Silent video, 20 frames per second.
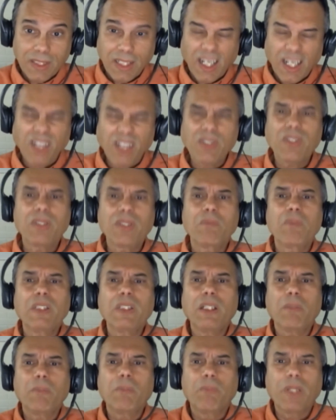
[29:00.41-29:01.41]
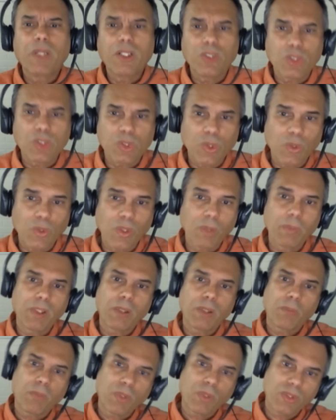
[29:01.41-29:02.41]
how you can be a better soul, a
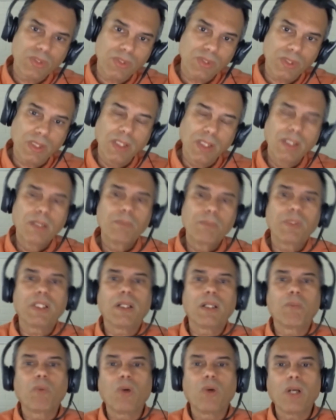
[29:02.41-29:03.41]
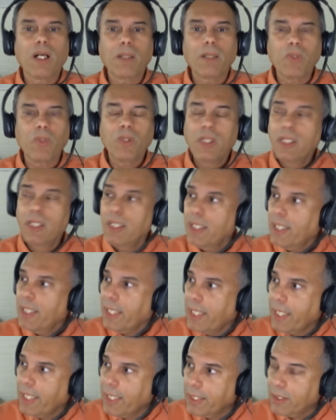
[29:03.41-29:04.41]
better person, become more humble,
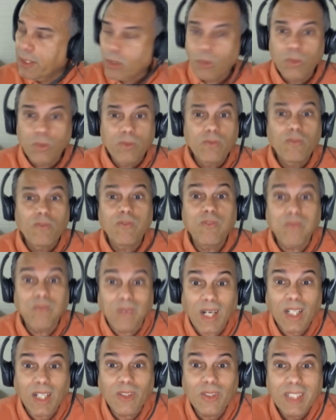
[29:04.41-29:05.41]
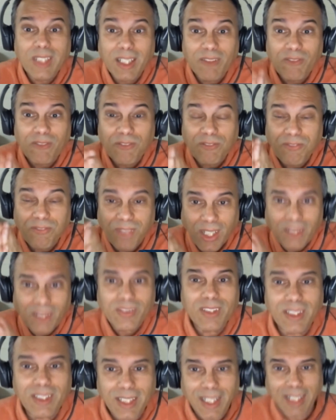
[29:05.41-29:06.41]
and follow that
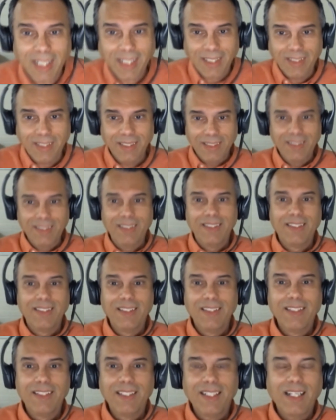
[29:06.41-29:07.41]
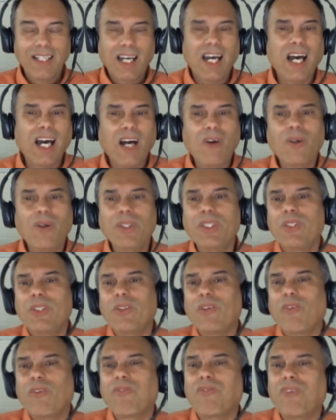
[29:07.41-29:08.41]
fountainhead. How are you
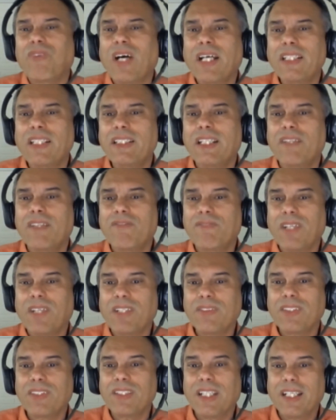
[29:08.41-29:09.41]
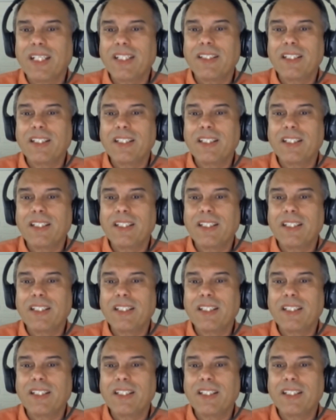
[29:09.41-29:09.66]
going to find that fountainhead?